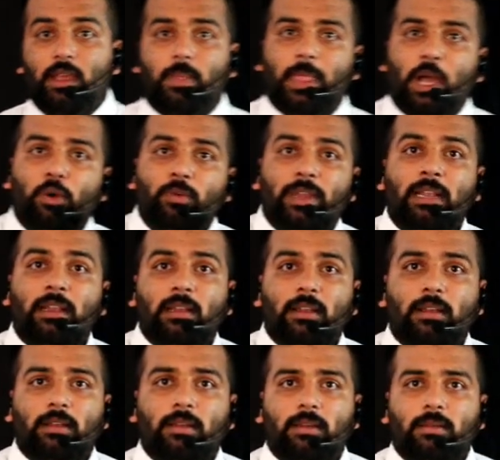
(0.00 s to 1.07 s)
Now
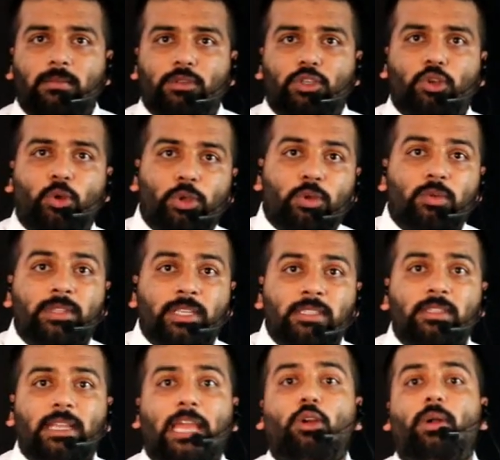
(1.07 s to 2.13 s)
we'll show you
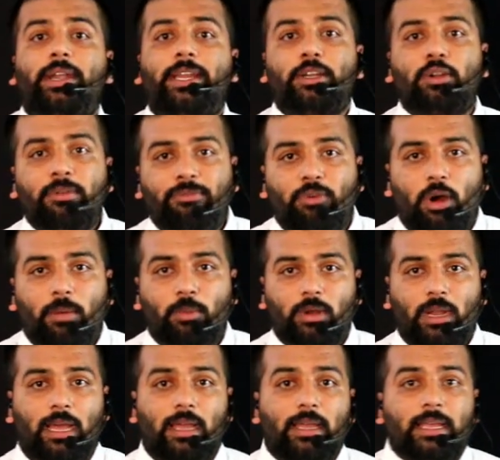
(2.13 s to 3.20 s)
this according to
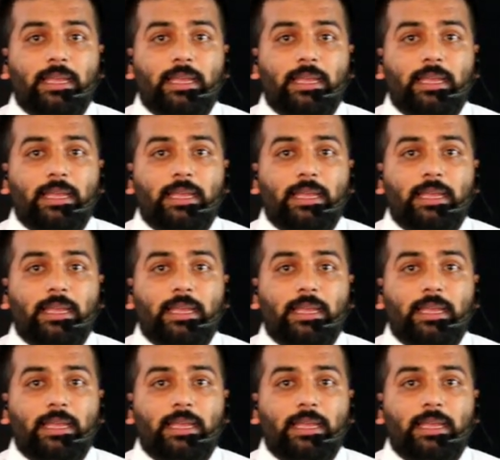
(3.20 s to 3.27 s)
formula.